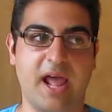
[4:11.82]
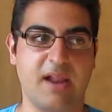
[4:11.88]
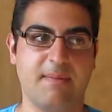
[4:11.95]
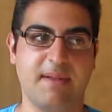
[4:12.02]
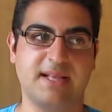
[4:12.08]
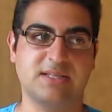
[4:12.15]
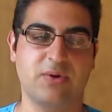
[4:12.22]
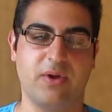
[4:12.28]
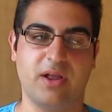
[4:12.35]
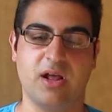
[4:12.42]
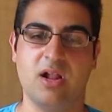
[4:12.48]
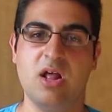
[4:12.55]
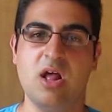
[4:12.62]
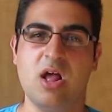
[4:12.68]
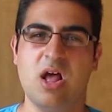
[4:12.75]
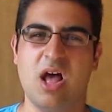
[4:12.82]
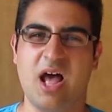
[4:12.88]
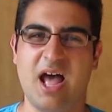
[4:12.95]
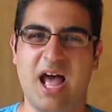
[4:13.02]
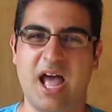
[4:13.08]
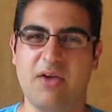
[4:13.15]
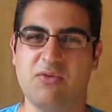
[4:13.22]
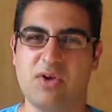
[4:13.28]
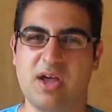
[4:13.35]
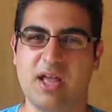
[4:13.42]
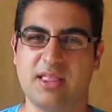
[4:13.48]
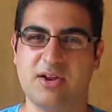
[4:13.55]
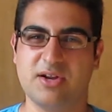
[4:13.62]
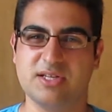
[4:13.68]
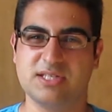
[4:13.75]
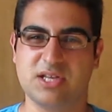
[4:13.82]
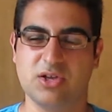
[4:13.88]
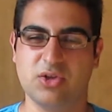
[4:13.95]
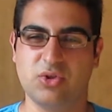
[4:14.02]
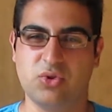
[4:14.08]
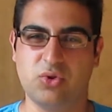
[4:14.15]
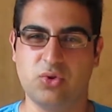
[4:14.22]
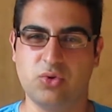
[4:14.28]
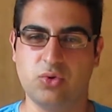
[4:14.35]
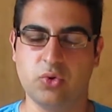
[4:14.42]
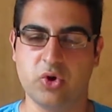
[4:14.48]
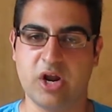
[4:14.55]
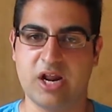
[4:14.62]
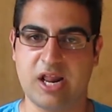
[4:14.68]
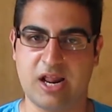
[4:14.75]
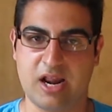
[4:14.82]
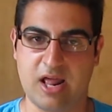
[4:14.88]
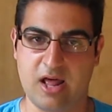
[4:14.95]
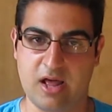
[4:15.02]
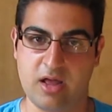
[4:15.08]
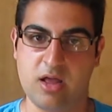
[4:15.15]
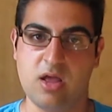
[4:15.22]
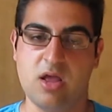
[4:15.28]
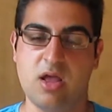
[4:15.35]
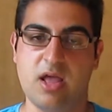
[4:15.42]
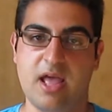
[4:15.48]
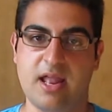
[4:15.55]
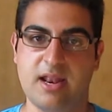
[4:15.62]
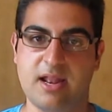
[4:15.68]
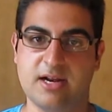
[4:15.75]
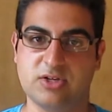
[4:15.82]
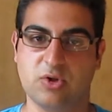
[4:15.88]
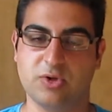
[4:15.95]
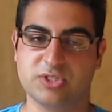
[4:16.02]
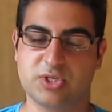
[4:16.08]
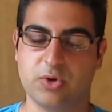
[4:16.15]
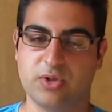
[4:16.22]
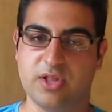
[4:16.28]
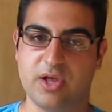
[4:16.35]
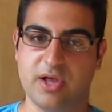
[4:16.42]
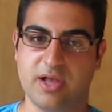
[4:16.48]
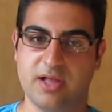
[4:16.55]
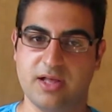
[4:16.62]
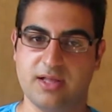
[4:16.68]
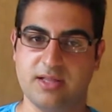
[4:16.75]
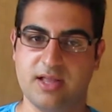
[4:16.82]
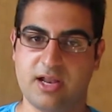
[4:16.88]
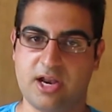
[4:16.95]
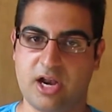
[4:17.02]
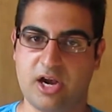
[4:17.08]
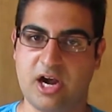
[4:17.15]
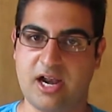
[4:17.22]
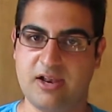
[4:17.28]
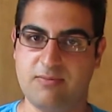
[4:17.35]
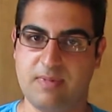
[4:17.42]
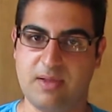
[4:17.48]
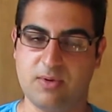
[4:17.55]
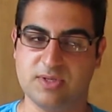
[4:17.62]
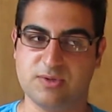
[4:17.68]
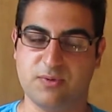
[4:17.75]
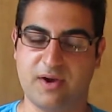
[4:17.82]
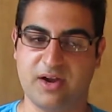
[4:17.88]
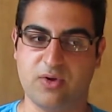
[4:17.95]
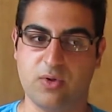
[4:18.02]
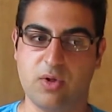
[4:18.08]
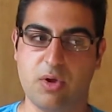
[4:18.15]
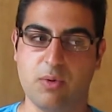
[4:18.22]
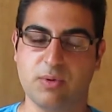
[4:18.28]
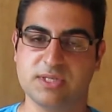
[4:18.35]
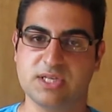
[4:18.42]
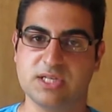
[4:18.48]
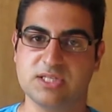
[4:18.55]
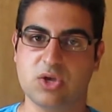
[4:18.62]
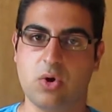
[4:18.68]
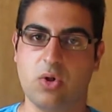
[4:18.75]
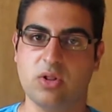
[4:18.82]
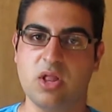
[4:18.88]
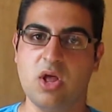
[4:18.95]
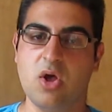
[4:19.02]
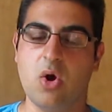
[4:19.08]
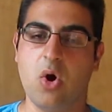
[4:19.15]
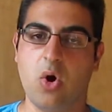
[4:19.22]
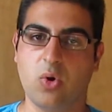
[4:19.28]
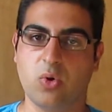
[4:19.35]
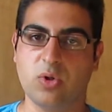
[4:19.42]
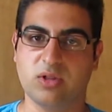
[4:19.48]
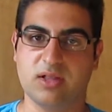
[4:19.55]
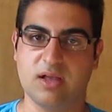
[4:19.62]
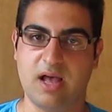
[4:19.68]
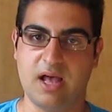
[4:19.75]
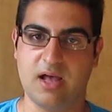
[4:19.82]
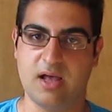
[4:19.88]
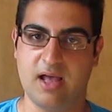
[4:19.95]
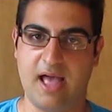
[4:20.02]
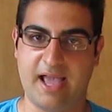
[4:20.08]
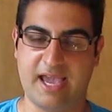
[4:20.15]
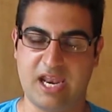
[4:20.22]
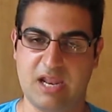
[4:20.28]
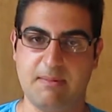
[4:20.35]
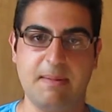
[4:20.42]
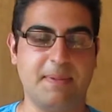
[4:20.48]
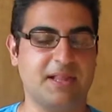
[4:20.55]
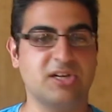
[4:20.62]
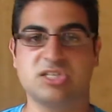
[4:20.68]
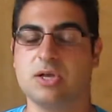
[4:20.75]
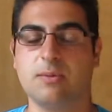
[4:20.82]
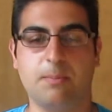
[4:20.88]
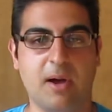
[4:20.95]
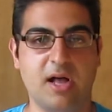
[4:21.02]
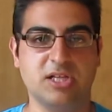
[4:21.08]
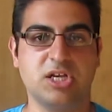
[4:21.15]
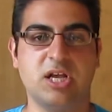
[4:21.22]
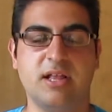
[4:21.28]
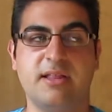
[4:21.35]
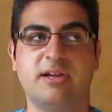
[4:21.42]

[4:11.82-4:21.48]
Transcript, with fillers: animes going on. Uh, I, uh, there is the Durarara and there's also the no, another anime was very cool. It was it's called Occult uh, Academy, but there's a bunch.